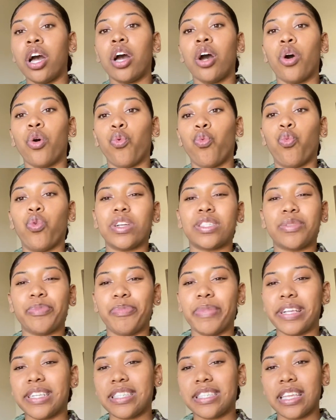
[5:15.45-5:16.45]
what's
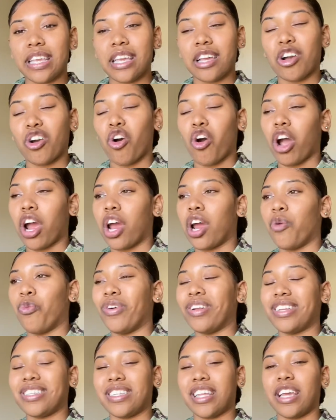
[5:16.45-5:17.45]
missing or
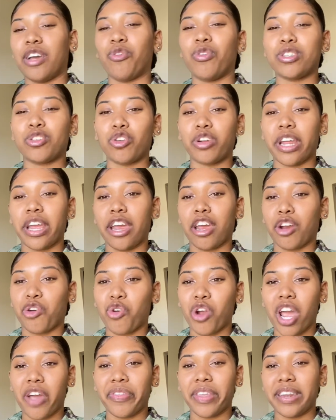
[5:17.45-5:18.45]
what does it, what's on the
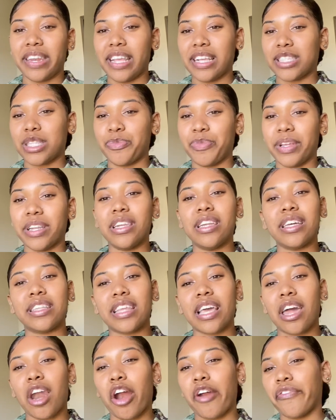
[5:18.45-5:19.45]
aircraft that needs to be looked
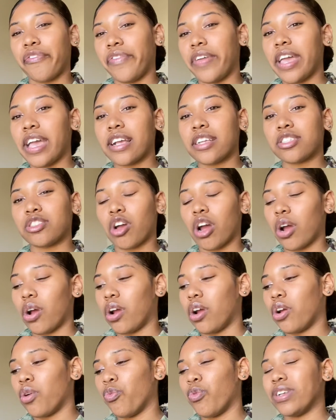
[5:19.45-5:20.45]
at or fixed
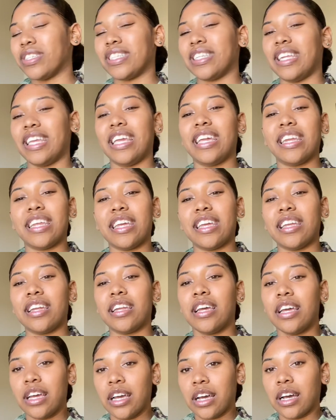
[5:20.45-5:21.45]
or what's needed.
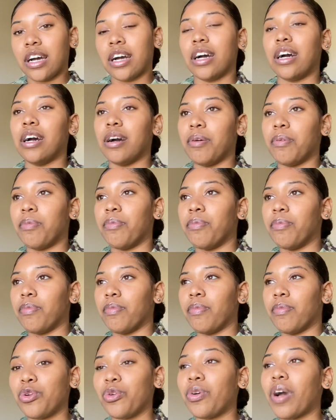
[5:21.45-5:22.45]

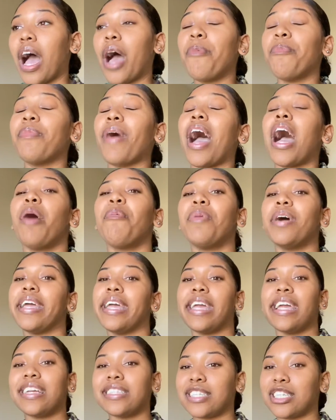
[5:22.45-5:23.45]
Um, I'm, I'm an
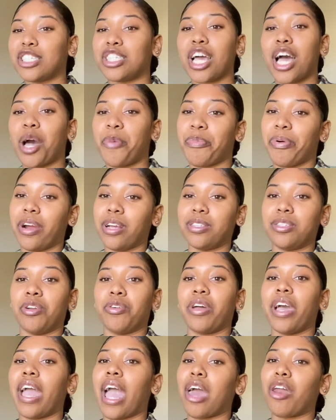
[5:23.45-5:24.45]
easy job person,
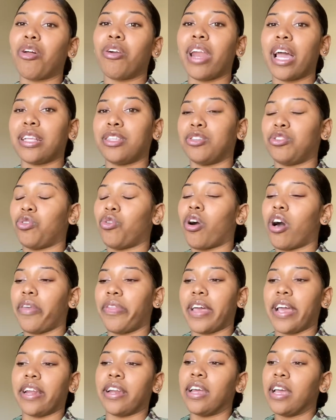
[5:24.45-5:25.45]
okay? I don't like to do all
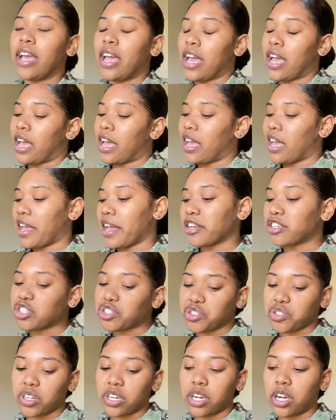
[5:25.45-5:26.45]
that
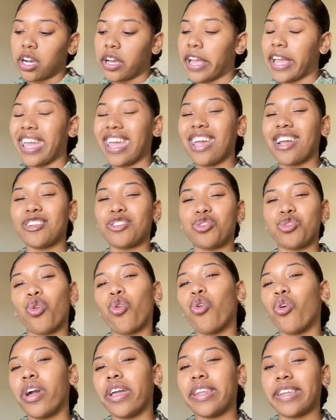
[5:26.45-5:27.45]
extra
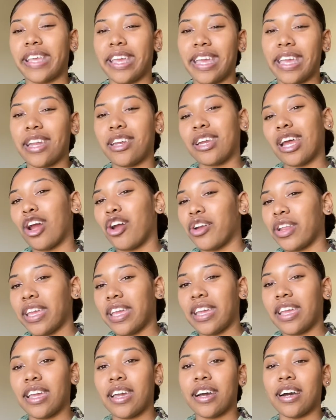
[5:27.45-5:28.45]
hands-on, getting
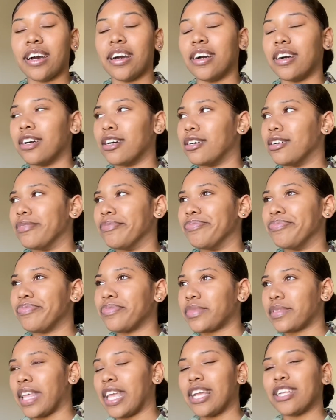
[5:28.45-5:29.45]
dirty, um,
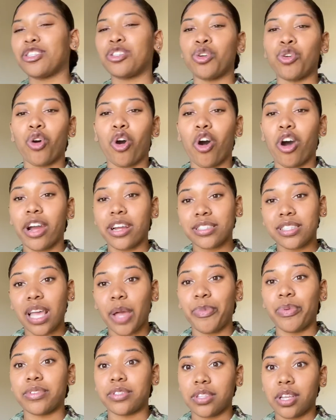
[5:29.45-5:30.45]
think too hard
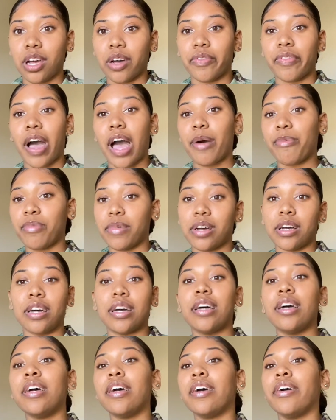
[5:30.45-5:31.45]
type of stuff. I'm a
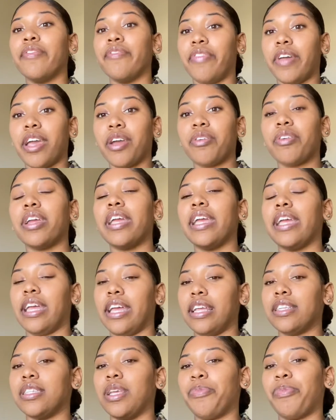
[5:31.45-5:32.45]
very
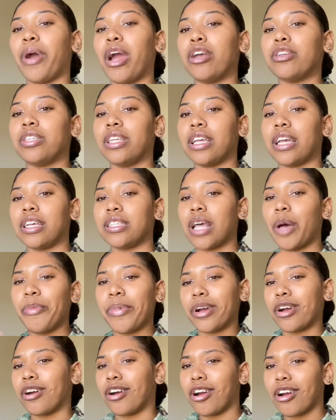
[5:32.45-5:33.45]
easy person because I'm a
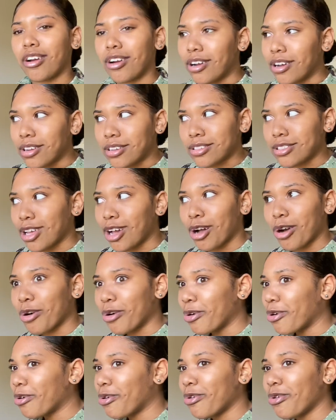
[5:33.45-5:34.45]
girl,
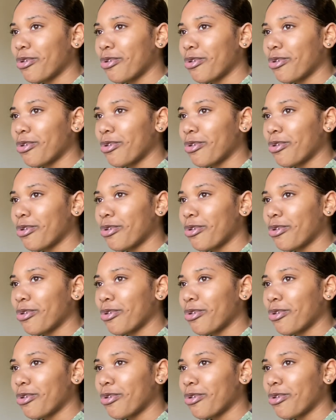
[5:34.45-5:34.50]
so